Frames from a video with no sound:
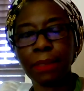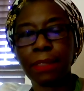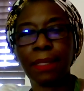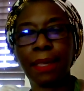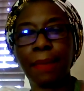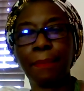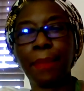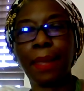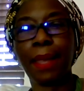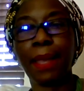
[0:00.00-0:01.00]
to
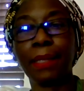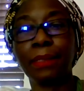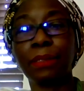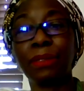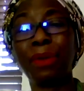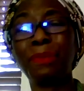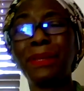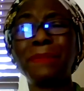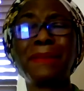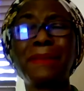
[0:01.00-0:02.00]
them, and
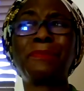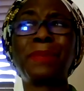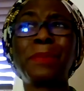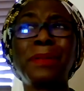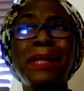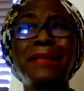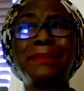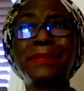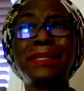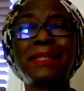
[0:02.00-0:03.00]
hopefully if people
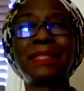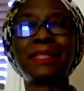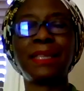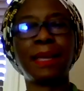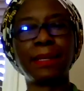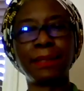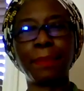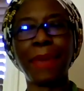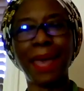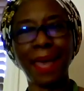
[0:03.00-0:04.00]
can see and
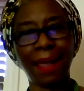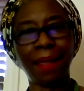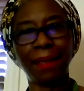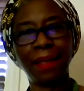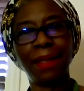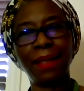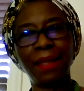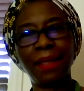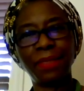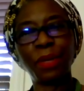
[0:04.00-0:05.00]
compare,
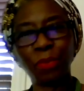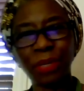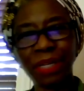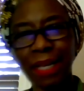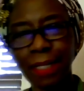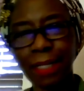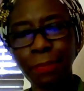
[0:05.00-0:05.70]
they'll realize.